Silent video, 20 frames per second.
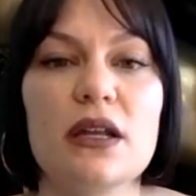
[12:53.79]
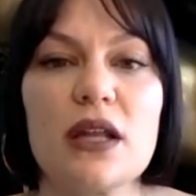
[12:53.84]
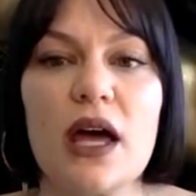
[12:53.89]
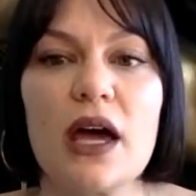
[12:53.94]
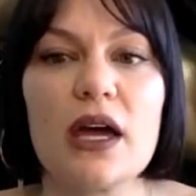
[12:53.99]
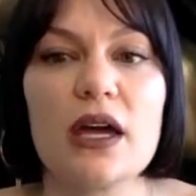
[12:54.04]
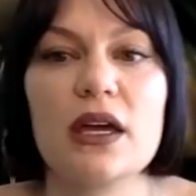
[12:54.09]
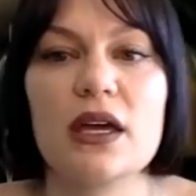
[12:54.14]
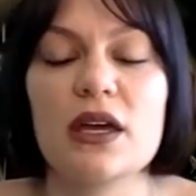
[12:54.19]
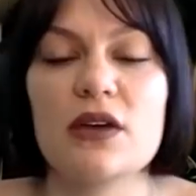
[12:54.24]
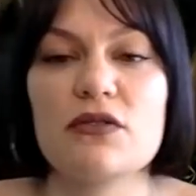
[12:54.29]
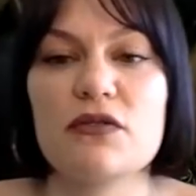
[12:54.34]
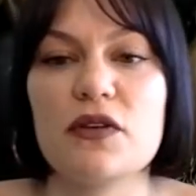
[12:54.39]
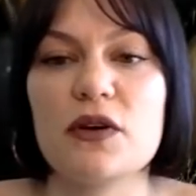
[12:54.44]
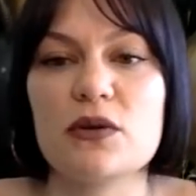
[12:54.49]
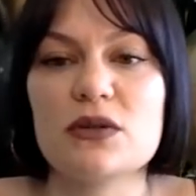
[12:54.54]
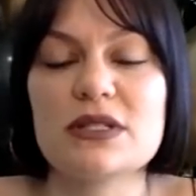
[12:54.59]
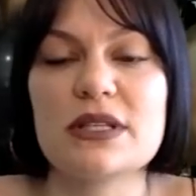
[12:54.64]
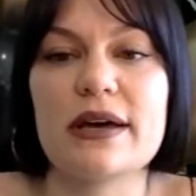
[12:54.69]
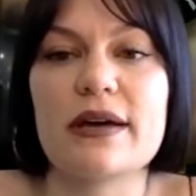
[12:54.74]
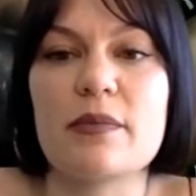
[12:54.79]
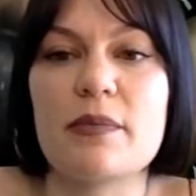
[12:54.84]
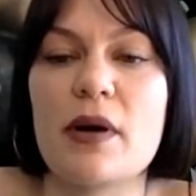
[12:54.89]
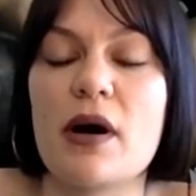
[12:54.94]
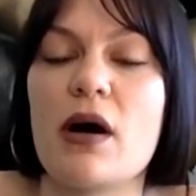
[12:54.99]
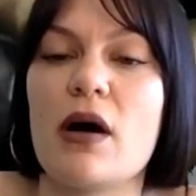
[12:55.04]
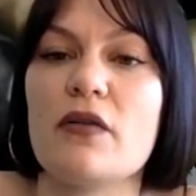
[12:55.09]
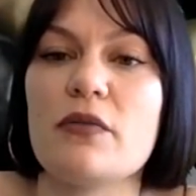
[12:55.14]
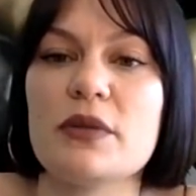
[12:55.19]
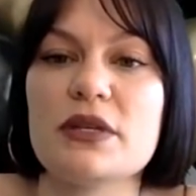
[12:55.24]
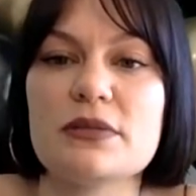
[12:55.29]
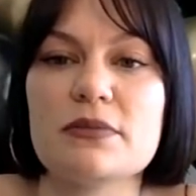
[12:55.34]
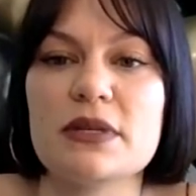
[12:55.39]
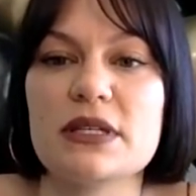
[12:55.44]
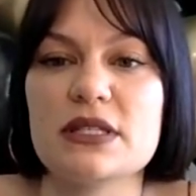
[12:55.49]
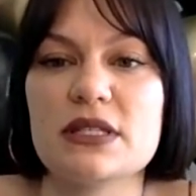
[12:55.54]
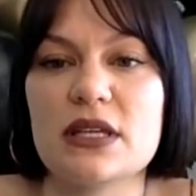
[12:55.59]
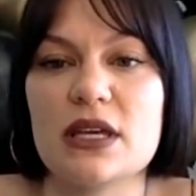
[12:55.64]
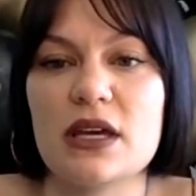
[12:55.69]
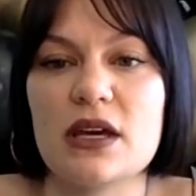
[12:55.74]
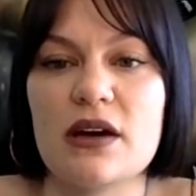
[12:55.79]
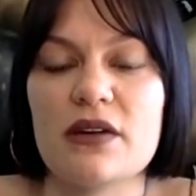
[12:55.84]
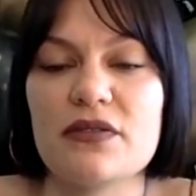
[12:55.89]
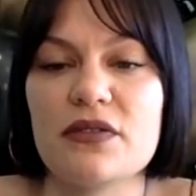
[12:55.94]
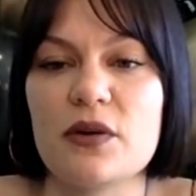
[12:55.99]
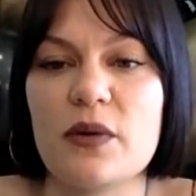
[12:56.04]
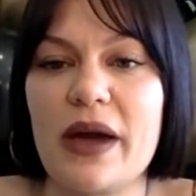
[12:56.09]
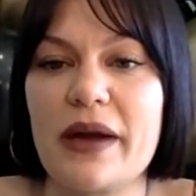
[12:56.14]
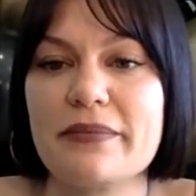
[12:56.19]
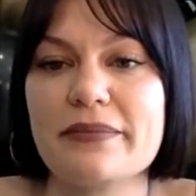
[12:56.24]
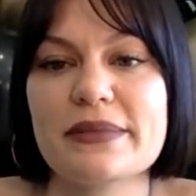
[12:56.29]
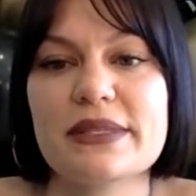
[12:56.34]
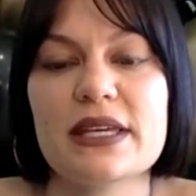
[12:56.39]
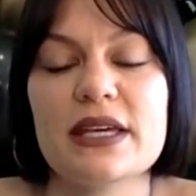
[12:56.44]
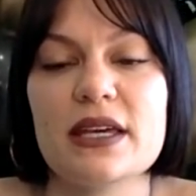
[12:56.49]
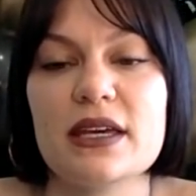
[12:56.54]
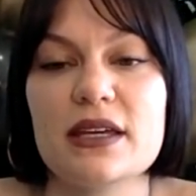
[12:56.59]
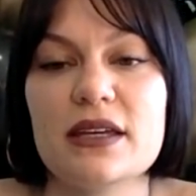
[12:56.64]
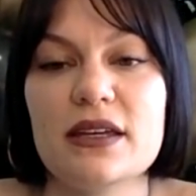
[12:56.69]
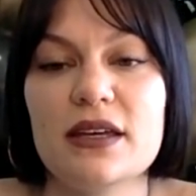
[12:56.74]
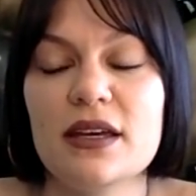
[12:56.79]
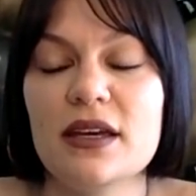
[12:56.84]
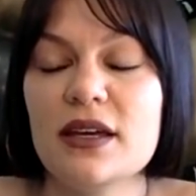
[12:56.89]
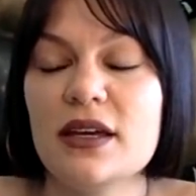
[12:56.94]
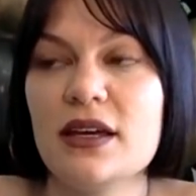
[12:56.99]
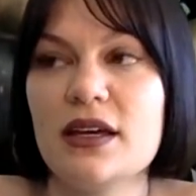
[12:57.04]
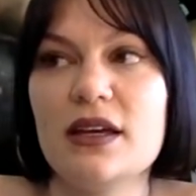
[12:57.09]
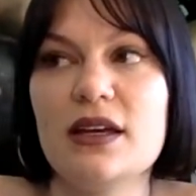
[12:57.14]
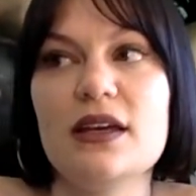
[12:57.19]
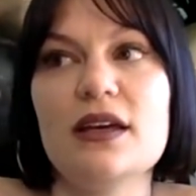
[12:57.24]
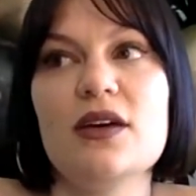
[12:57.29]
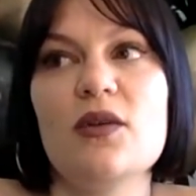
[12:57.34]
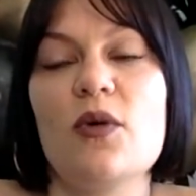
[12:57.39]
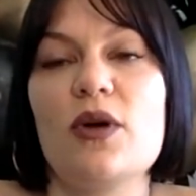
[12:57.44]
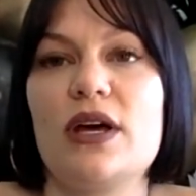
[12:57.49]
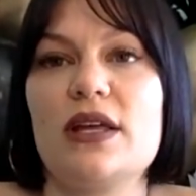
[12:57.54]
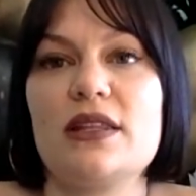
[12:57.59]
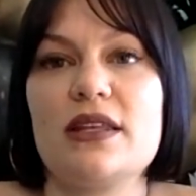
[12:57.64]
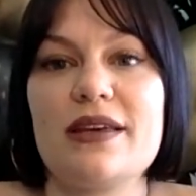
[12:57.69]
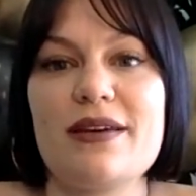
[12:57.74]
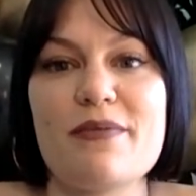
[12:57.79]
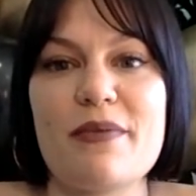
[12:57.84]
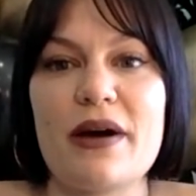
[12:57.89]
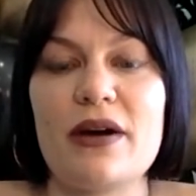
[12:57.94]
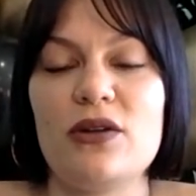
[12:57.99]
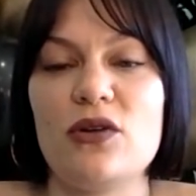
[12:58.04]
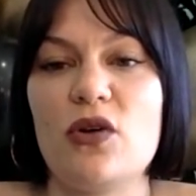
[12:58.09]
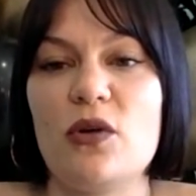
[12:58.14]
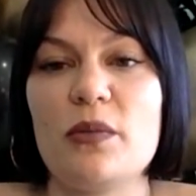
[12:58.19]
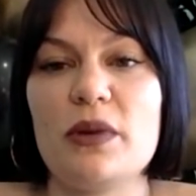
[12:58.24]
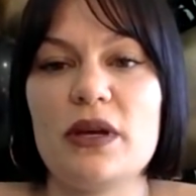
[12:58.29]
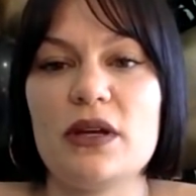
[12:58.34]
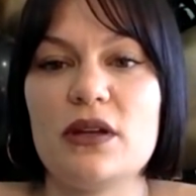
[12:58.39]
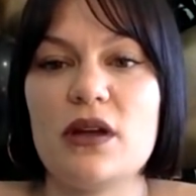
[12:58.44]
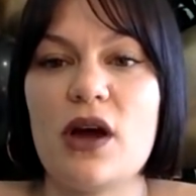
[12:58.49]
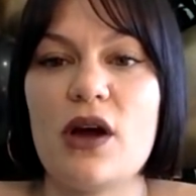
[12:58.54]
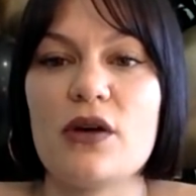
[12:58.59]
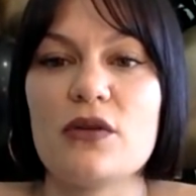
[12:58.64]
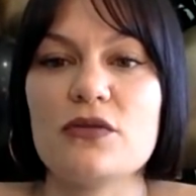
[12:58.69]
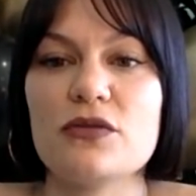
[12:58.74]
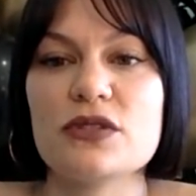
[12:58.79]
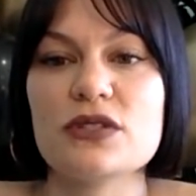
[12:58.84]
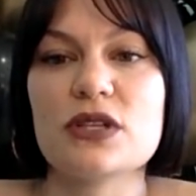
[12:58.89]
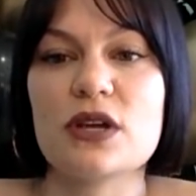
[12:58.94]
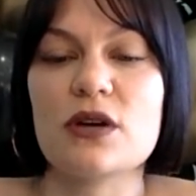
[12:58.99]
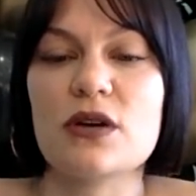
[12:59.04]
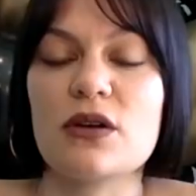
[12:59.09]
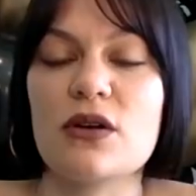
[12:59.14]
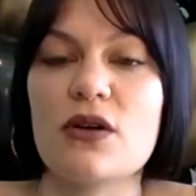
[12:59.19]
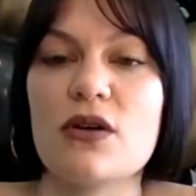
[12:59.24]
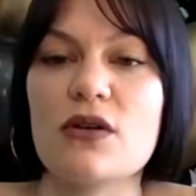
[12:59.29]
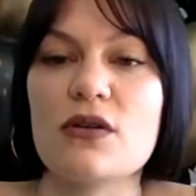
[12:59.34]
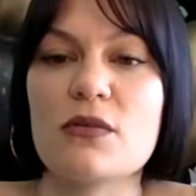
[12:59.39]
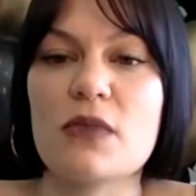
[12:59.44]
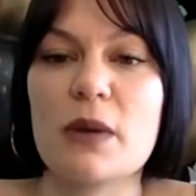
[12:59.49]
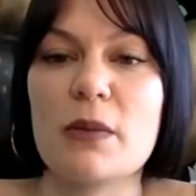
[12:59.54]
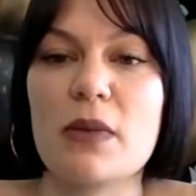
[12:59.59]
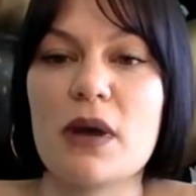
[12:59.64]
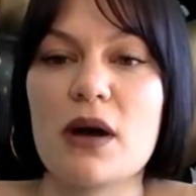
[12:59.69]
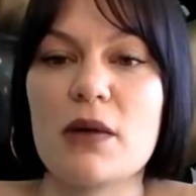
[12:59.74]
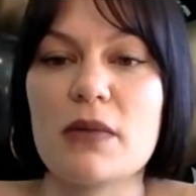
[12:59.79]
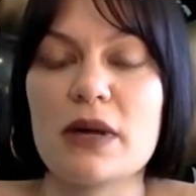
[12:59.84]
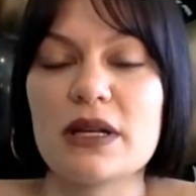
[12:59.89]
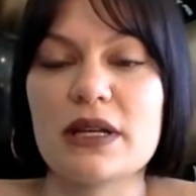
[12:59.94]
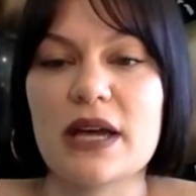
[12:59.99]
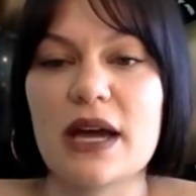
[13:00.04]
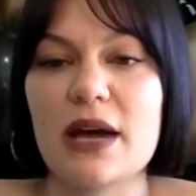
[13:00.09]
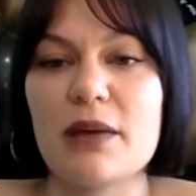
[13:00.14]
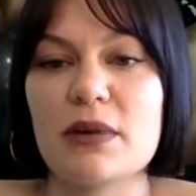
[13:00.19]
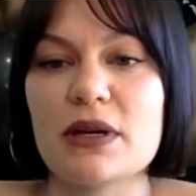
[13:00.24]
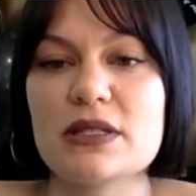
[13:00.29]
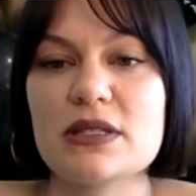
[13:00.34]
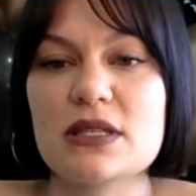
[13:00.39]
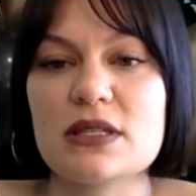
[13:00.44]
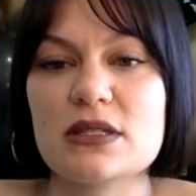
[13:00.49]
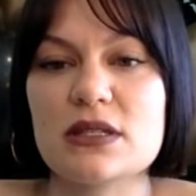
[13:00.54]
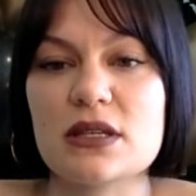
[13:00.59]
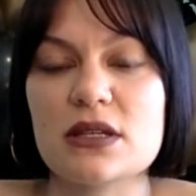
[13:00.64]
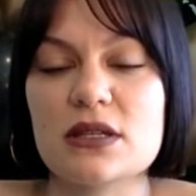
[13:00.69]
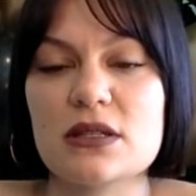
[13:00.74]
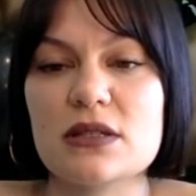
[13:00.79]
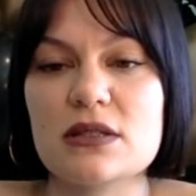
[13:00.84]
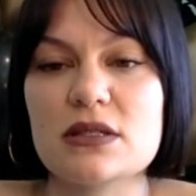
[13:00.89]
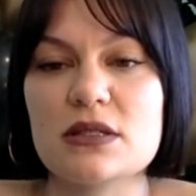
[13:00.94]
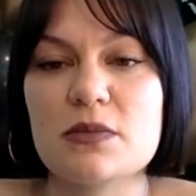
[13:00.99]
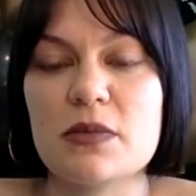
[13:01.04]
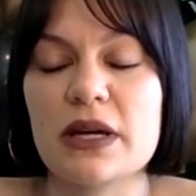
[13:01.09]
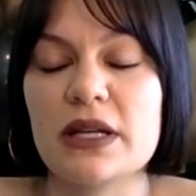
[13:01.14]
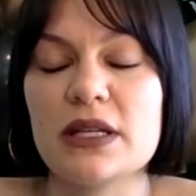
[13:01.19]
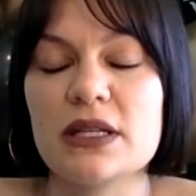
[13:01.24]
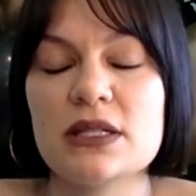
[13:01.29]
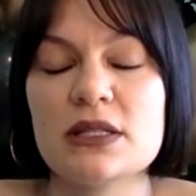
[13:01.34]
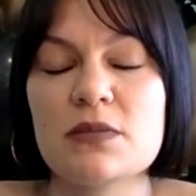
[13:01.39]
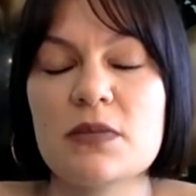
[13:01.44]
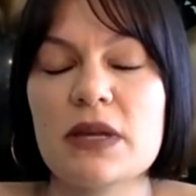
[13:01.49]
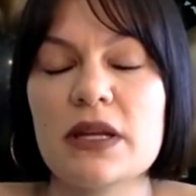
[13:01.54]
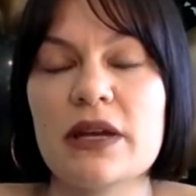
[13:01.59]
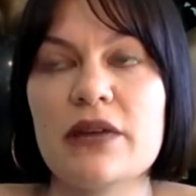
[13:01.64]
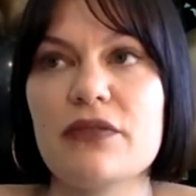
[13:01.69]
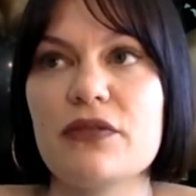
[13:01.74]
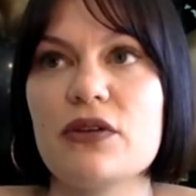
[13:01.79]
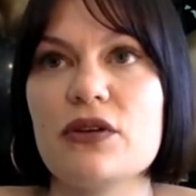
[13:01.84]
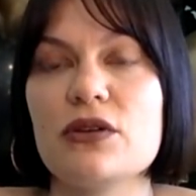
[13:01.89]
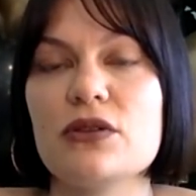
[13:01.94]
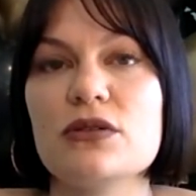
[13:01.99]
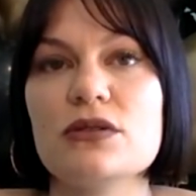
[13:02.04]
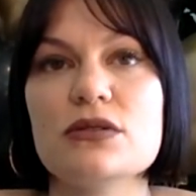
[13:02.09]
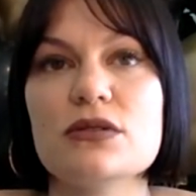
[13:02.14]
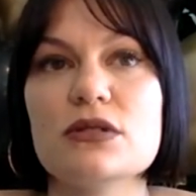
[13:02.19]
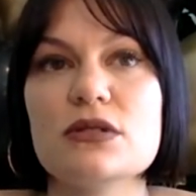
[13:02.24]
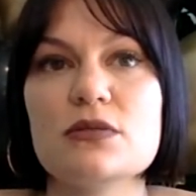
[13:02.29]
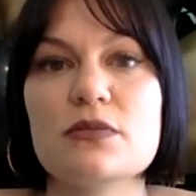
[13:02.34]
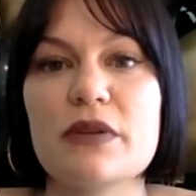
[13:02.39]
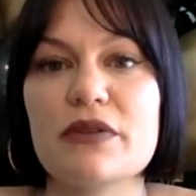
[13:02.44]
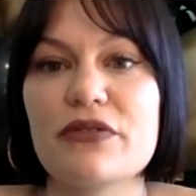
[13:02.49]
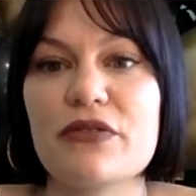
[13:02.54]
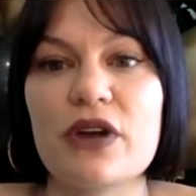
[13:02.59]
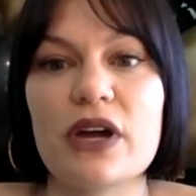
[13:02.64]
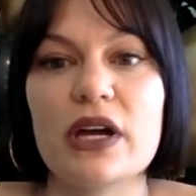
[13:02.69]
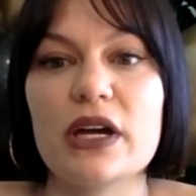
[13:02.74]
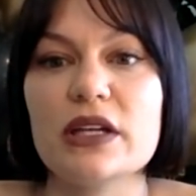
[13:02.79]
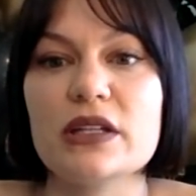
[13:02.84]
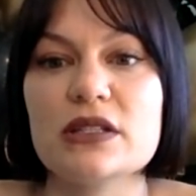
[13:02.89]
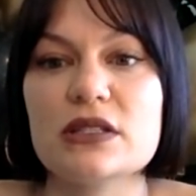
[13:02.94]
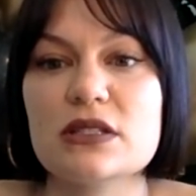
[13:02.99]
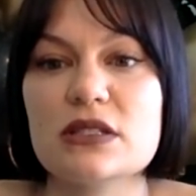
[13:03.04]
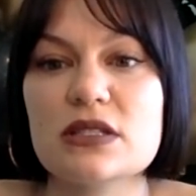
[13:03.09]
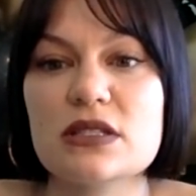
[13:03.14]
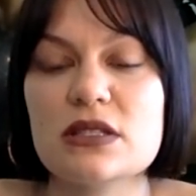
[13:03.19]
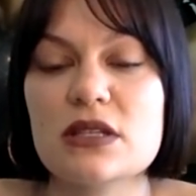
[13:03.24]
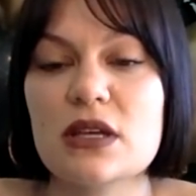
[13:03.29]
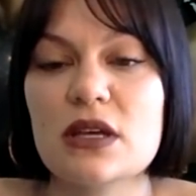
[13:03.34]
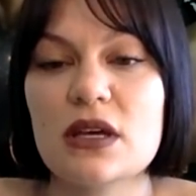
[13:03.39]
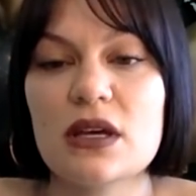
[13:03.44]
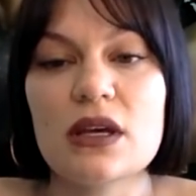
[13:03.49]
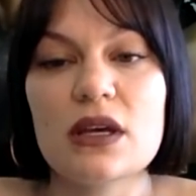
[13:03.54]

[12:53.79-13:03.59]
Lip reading: Like, it feels like a part of me is missing. I feel empty when I think about not being home for so long. My mom, my dad, my sisters, my niece, my nephews, my friends.